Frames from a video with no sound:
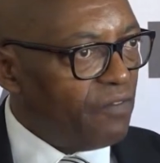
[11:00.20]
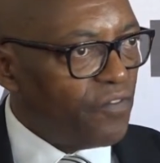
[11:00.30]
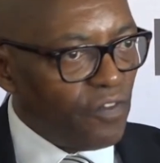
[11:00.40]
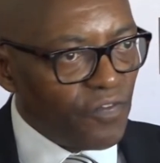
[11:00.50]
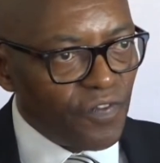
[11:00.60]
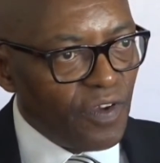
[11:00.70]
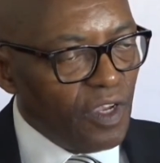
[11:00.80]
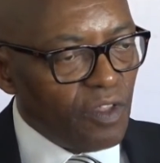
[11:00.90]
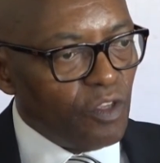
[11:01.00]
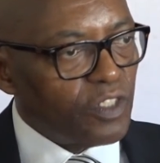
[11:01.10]
half of
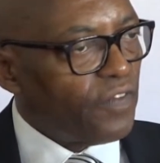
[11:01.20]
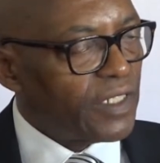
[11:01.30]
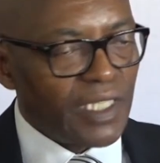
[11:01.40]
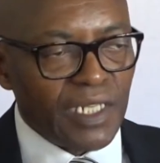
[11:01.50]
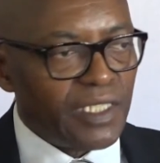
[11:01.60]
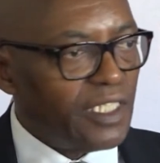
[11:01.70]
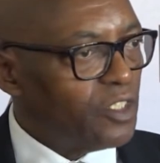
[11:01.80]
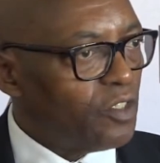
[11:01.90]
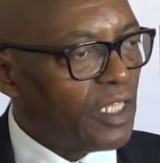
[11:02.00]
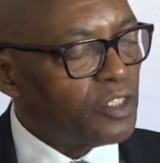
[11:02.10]
those
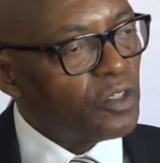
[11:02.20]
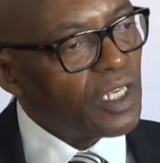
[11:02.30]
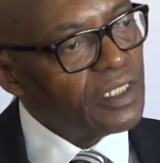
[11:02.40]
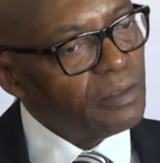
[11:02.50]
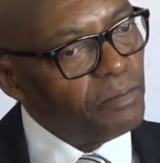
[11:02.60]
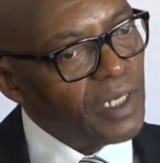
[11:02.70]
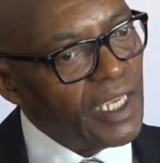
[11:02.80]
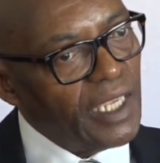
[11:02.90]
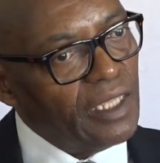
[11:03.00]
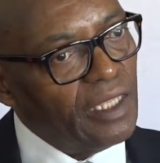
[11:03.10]
facilities so that you can
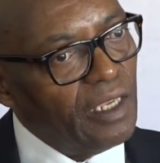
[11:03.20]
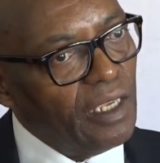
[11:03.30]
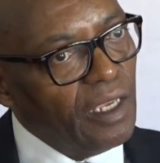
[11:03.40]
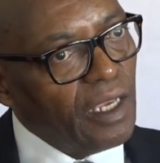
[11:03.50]
begin